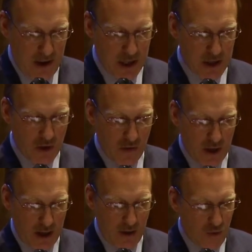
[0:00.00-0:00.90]
You know,
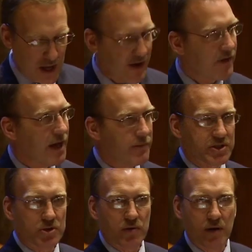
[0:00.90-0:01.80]
uh, we have
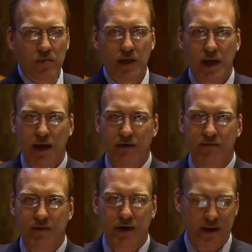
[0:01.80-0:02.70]
chemistry, we
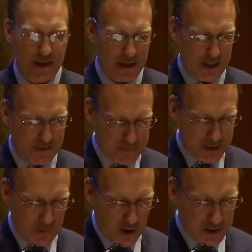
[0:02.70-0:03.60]
have uh, um,
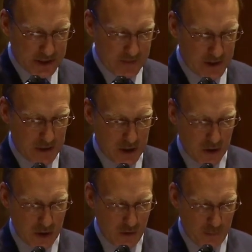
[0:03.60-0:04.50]
some parts of the
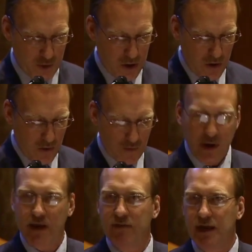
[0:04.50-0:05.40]
Logo Pro, we
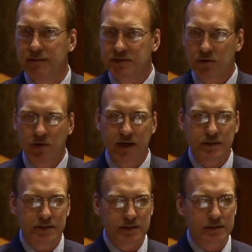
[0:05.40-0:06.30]
have
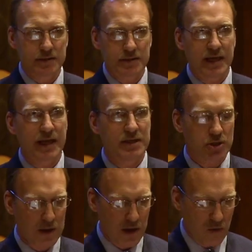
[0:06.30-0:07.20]
ChemSketch,
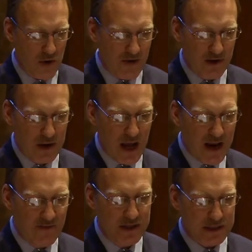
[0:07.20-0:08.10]
we have a lot
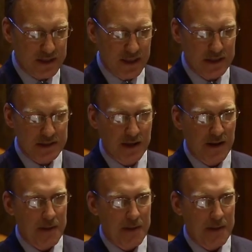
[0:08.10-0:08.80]
of these things,